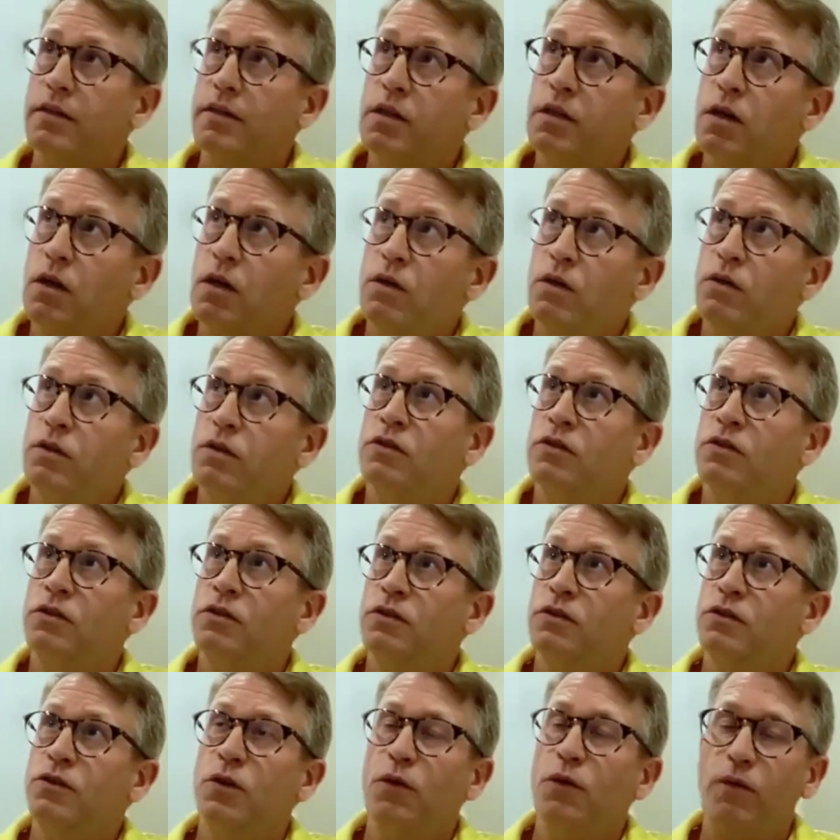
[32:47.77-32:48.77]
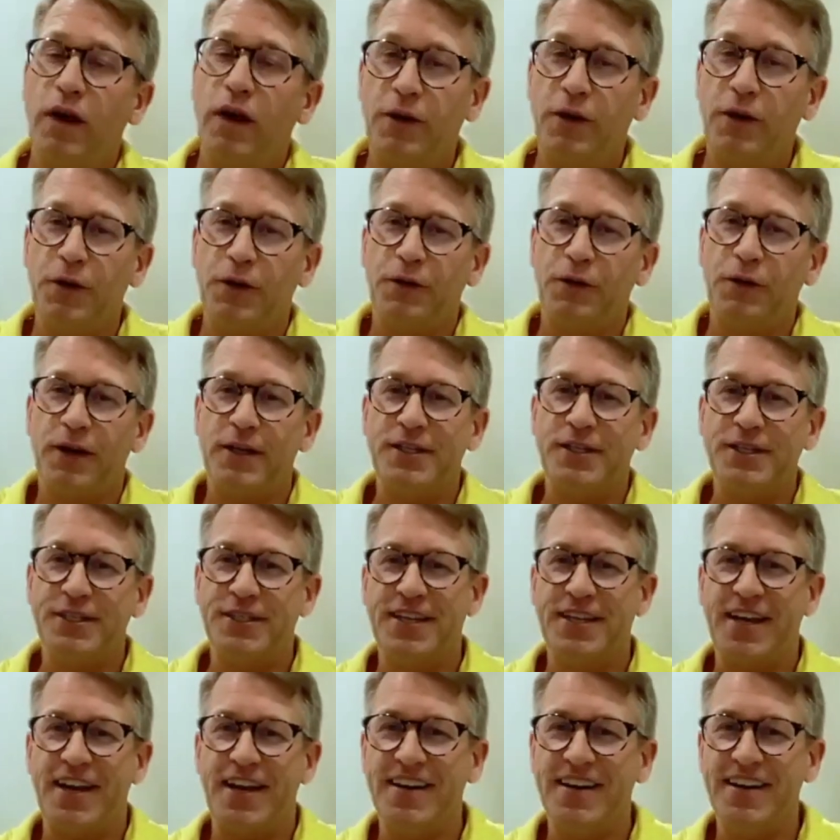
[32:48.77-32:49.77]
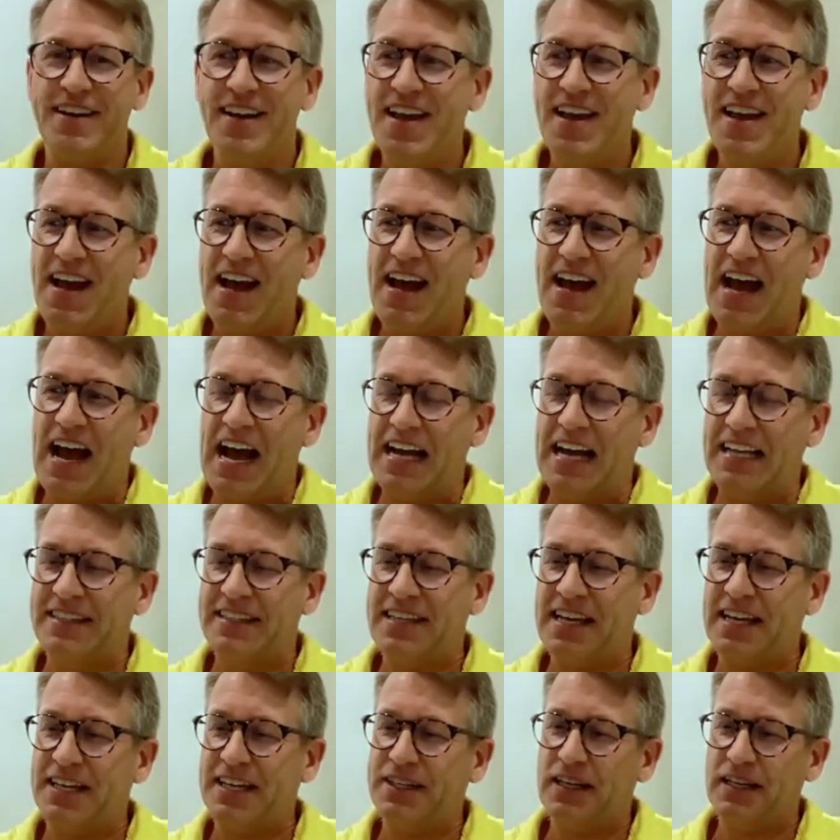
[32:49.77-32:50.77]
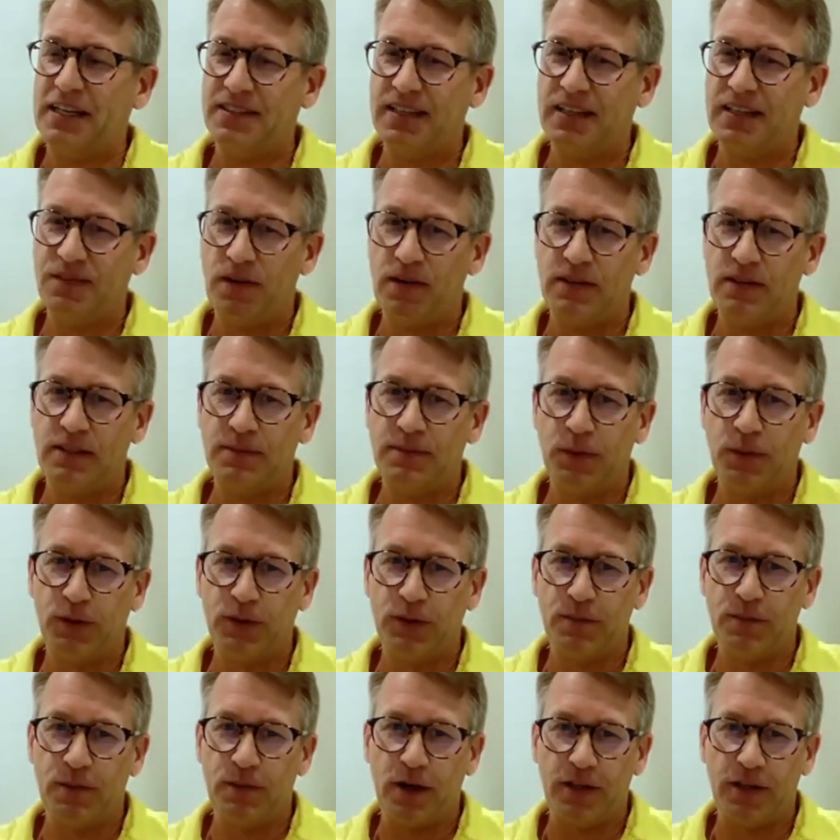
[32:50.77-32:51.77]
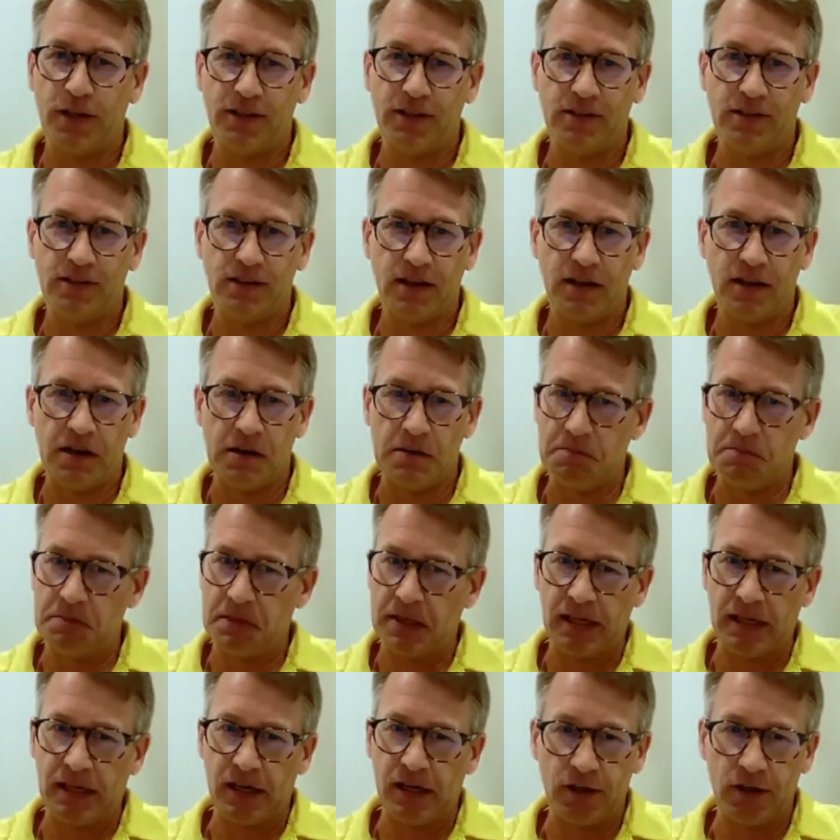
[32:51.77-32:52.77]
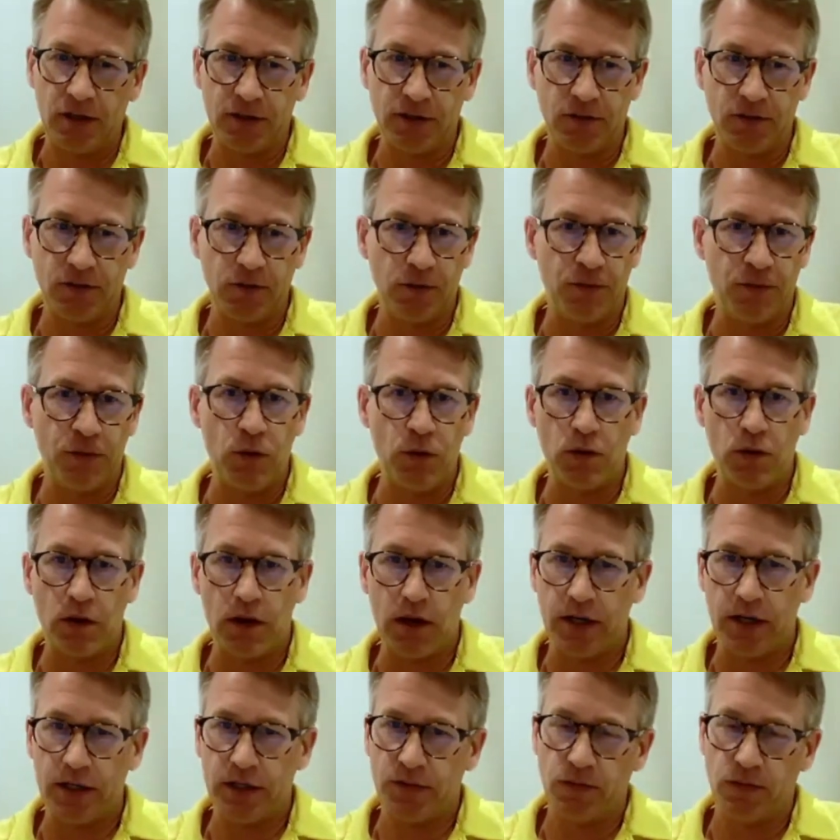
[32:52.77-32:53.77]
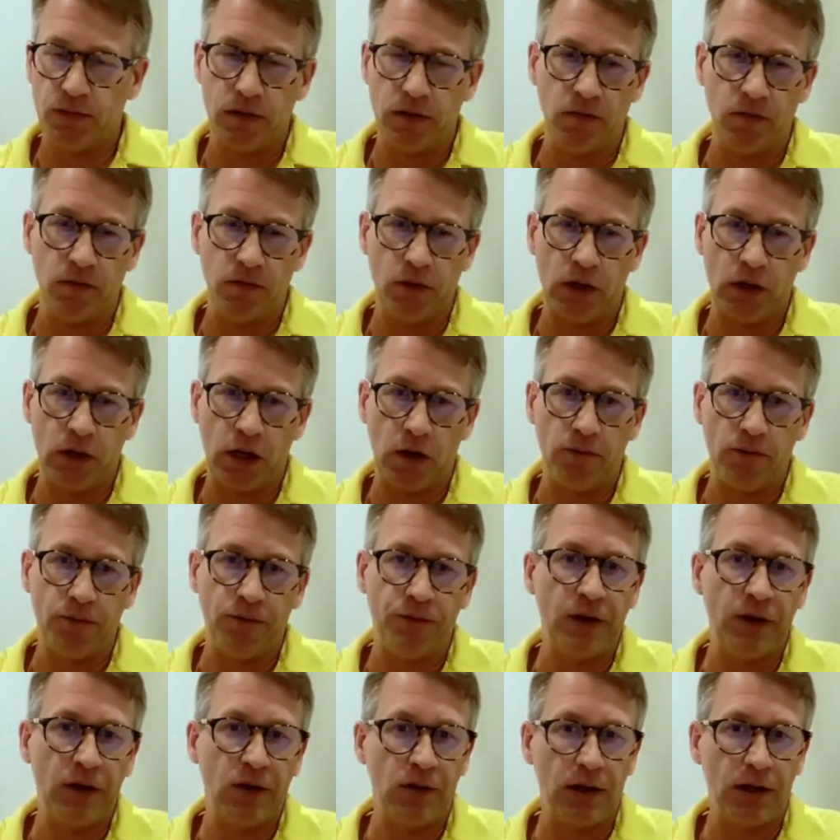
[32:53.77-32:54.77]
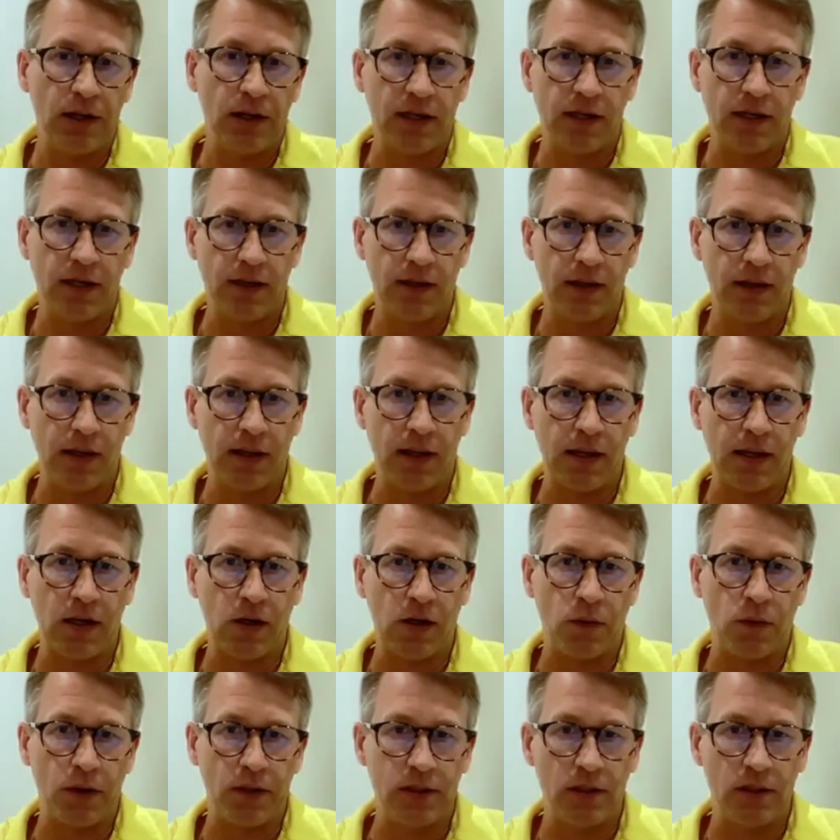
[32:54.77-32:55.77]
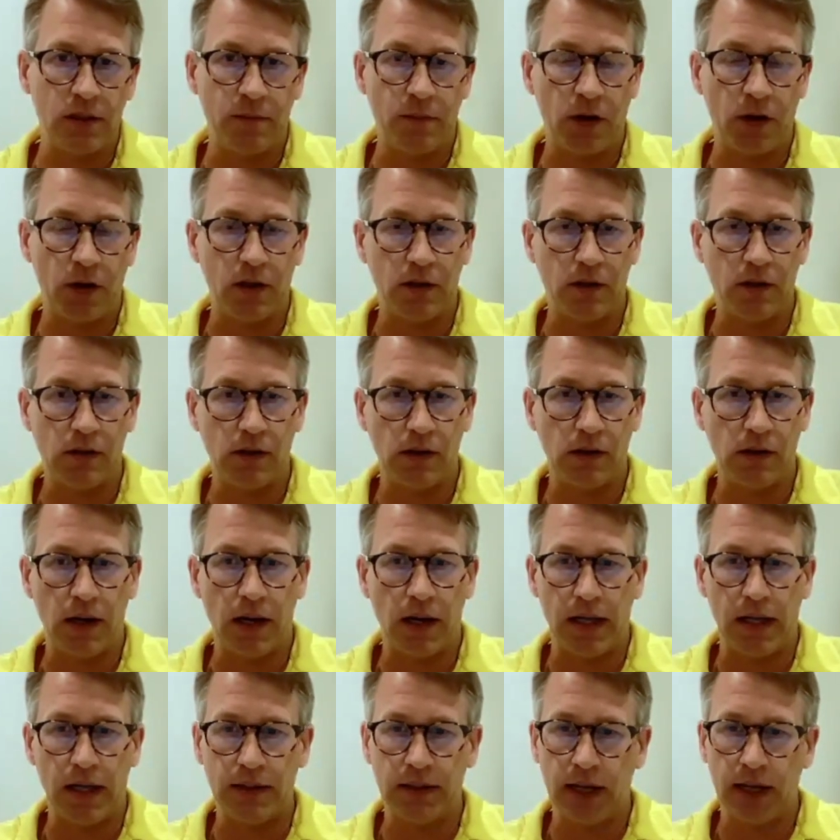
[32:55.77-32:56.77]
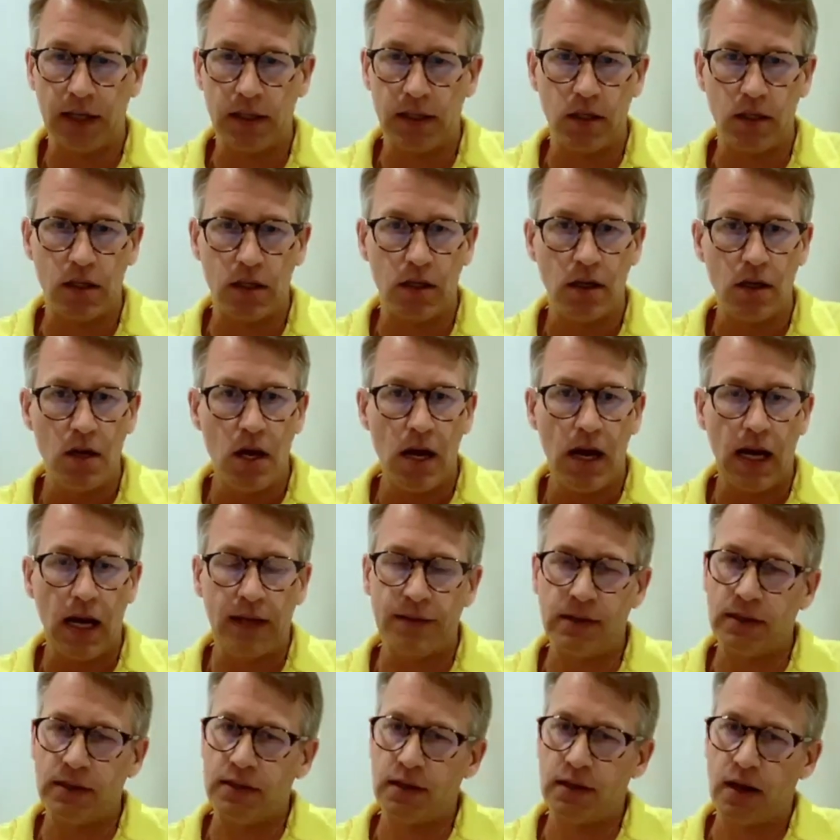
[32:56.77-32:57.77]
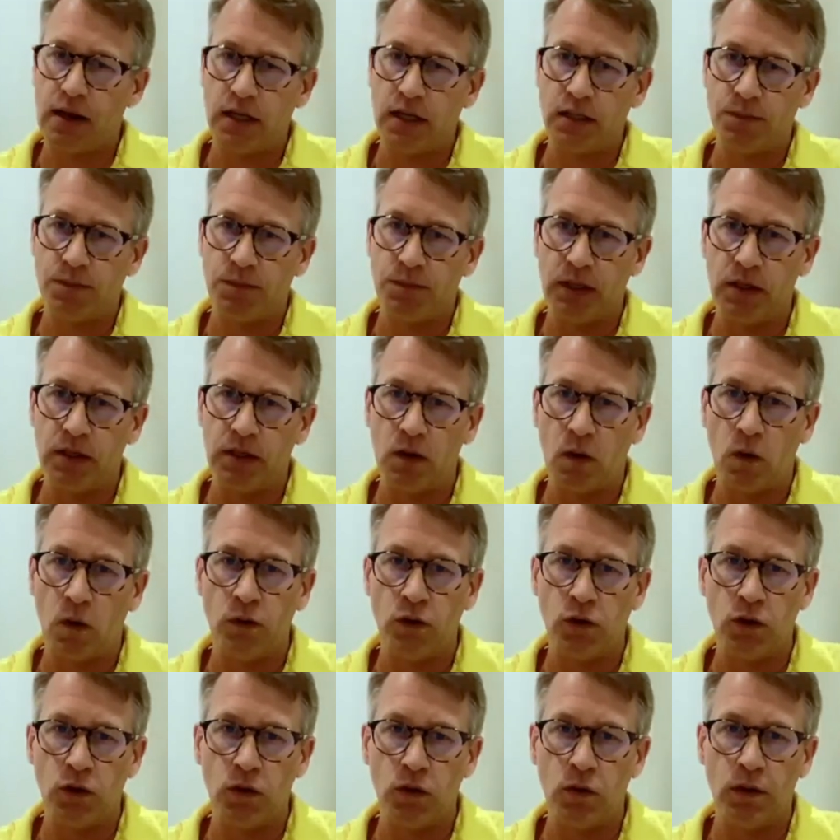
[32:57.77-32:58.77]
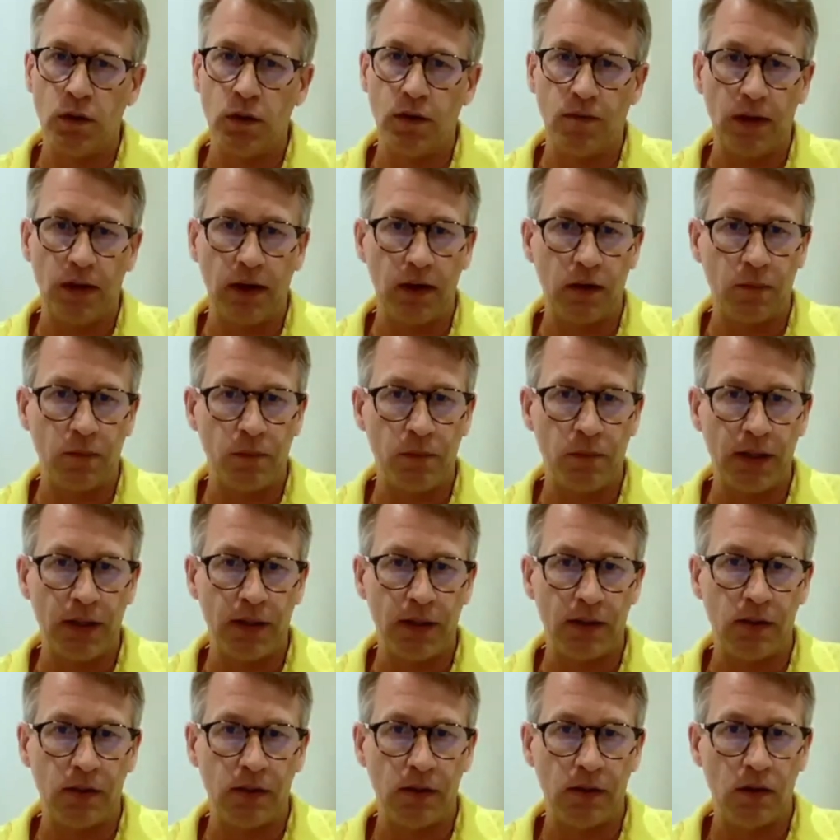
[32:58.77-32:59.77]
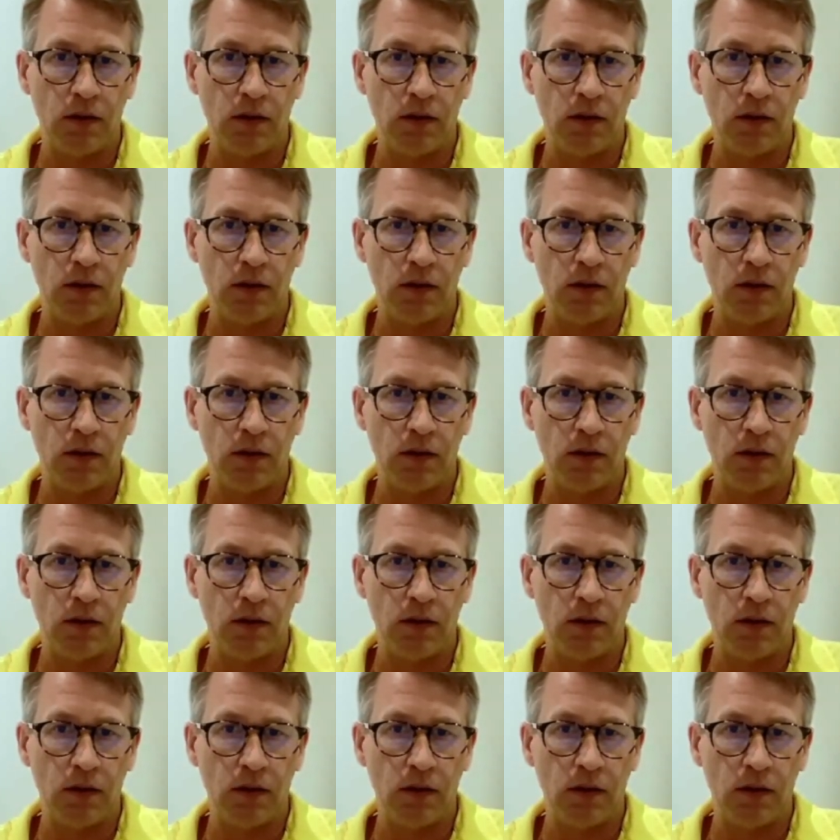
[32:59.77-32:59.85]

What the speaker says: so two very good questions there. Tether, I think we have spoken about in the last few years, we kind of frequently get a question about Tether. I think there has been no new development